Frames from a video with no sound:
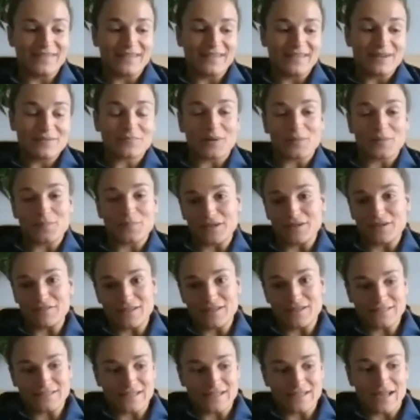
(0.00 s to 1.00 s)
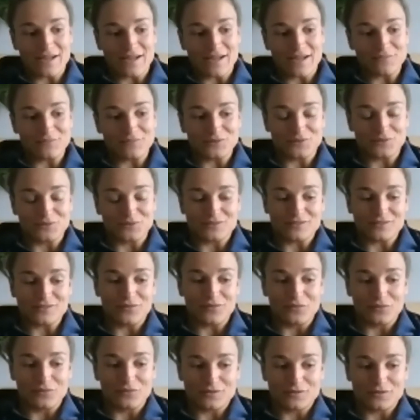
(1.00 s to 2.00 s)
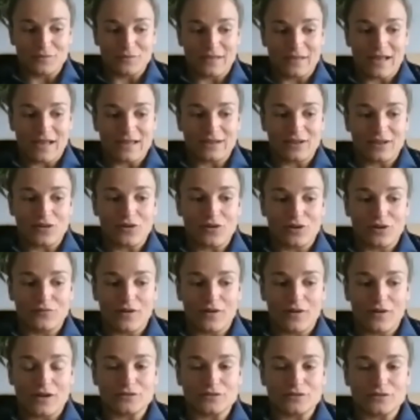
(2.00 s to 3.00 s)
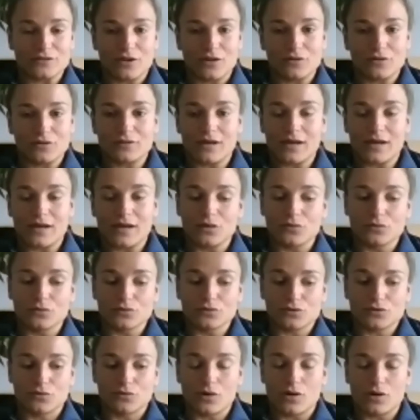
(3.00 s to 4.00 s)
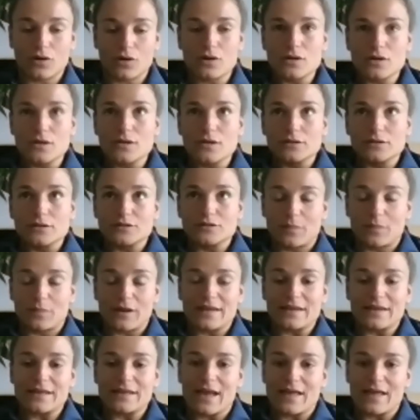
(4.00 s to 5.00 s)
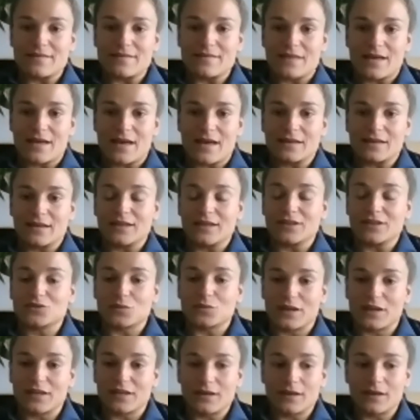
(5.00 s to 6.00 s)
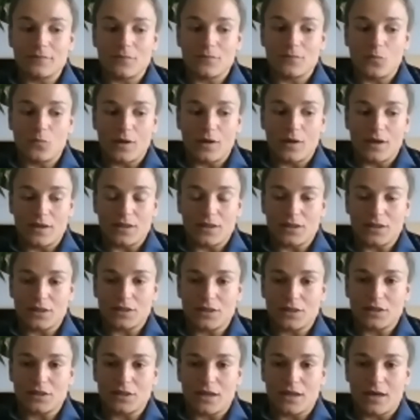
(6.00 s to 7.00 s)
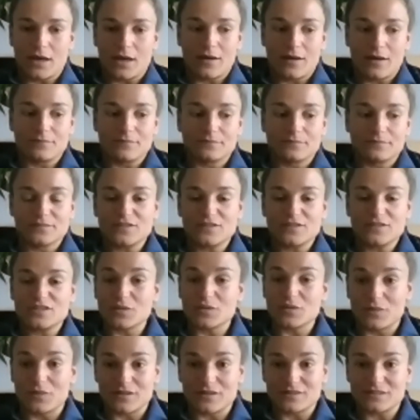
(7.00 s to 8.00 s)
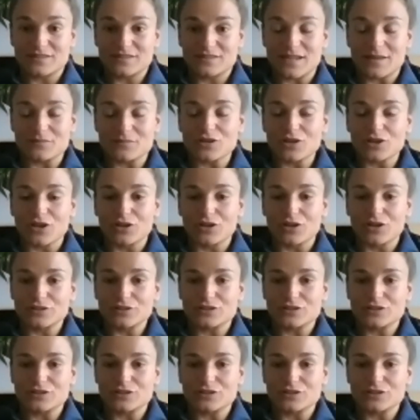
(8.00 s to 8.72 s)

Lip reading: Barbarians, which was awesome again in Colorado. And I also got to play again then in Twickenham with some of the same girls.